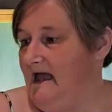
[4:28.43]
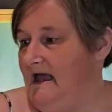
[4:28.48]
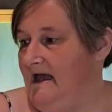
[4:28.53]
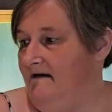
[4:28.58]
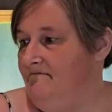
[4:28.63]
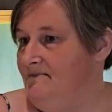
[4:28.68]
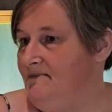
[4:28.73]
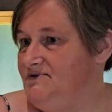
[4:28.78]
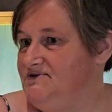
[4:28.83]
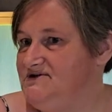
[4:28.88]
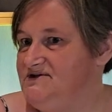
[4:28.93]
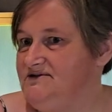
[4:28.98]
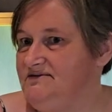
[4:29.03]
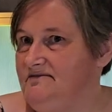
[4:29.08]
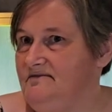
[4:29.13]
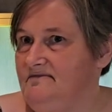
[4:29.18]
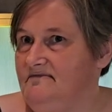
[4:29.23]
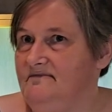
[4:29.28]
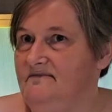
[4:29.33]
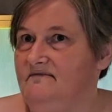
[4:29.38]
Um, just
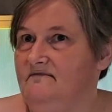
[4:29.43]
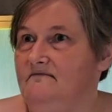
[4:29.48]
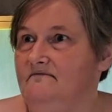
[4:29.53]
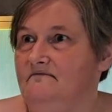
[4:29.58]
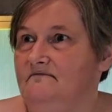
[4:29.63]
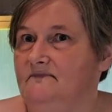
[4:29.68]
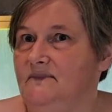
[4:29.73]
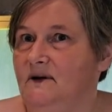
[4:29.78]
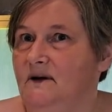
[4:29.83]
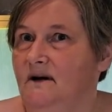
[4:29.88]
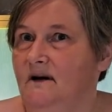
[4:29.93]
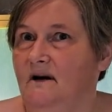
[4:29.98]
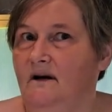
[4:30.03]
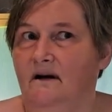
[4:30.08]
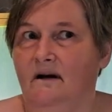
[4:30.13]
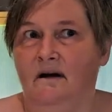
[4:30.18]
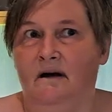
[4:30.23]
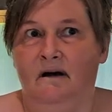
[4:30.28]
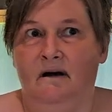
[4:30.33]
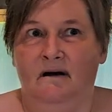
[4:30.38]

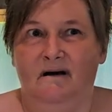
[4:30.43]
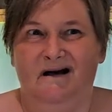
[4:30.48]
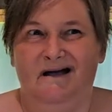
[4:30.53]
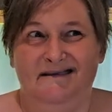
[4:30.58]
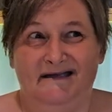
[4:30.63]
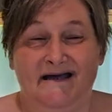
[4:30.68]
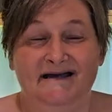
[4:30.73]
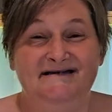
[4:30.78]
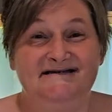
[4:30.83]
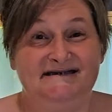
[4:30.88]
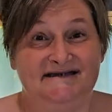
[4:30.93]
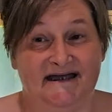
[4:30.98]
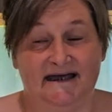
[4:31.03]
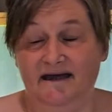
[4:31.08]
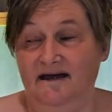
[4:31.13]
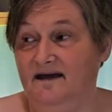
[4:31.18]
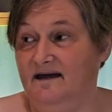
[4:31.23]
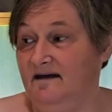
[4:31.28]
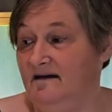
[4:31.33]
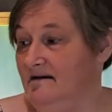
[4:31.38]
nice
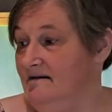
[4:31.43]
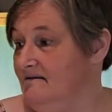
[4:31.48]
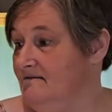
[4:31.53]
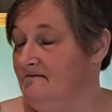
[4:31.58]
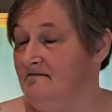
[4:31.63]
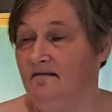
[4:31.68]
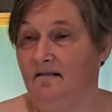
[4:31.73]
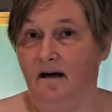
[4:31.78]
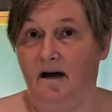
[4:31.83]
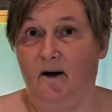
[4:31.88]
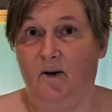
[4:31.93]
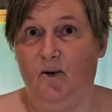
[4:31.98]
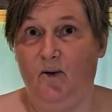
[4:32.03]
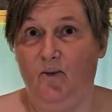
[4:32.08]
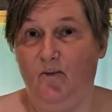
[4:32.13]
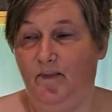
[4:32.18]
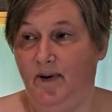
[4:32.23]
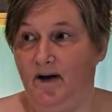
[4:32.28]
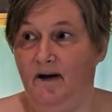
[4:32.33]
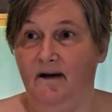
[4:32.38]
steak, I
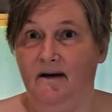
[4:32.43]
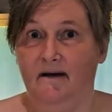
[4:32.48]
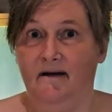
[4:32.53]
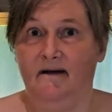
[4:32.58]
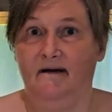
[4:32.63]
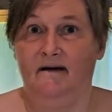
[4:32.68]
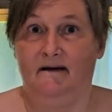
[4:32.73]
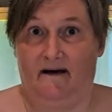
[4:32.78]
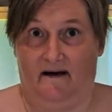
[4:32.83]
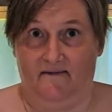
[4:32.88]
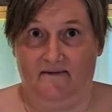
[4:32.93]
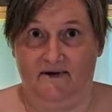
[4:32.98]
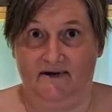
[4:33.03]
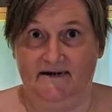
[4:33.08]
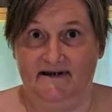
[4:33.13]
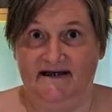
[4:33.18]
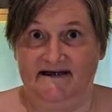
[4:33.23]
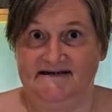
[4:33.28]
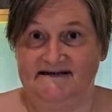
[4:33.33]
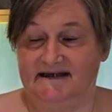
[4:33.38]
hope. I'll be
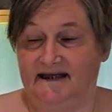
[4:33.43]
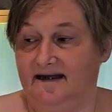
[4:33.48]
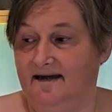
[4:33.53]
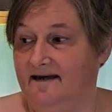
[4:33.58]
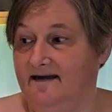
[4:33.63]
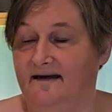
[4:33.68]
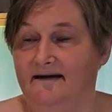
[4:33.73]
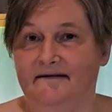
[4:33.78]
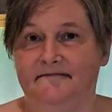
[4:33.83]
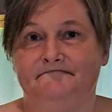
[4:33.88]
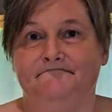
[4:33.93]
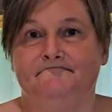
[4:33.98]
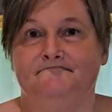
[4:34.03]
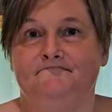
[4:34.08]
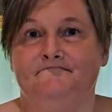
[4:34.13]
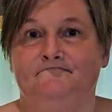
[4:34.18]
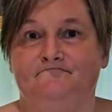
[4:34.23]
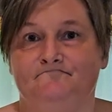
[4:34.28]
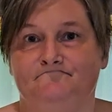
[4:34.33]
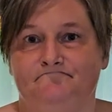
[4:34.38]
a nice steak.
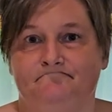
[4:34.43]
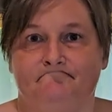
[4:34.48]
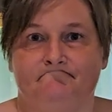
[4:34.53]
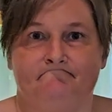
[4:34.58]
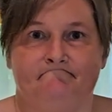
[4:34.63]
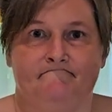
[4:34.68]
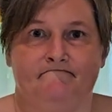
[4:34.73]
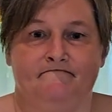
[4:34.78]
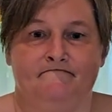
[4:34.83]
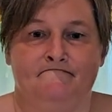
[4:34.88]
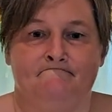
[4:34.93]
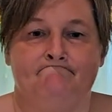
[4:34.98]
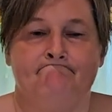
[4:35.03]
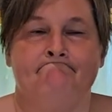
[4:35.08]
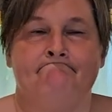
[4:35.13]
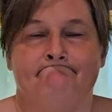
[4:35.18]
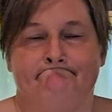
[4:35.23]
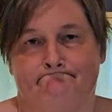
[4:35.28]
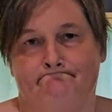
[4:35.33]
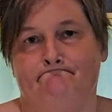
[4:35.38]
I'm sure it will
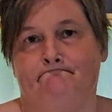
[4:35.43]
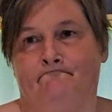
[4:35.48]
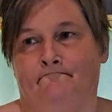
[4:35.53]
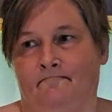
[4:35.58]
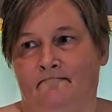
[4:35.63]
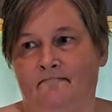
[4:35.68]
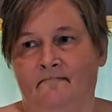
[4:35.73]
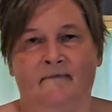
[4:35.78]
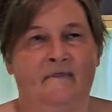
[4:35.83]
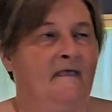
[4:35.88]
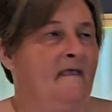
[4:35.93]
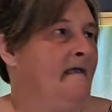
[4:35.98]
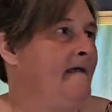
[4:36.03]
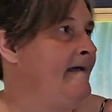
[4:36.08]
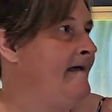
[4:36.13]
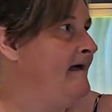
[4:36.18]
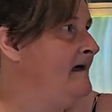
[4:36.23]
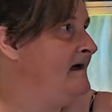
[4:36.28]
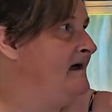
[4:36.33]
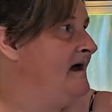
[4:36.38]
be. Mm
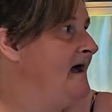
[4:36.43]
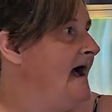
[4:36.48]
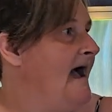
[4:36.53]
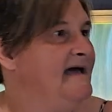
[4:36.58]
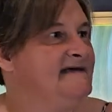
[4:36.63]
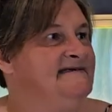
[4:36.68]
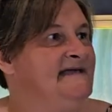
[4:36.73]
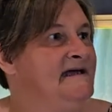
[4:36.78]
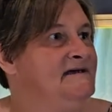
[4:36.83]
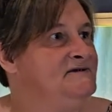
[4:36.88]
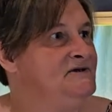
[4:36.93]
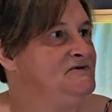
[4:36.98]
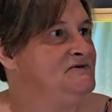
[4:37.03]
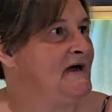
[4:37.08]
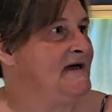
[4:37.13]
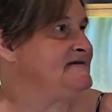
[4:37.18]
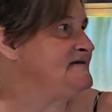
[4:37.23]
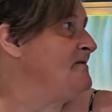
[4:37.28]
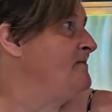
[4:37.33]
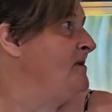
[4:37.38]
hmm It's nice to
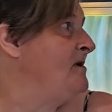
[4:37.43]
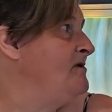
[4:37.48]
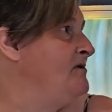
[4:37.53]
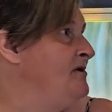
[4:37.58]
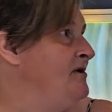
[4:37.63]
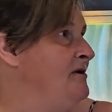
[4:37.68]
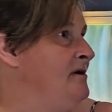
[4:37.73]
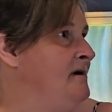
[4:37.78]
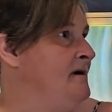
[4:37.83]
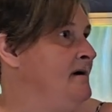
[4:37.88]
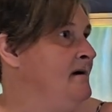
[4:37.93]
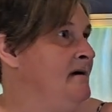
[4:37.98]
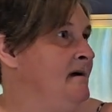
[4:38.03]
try something new.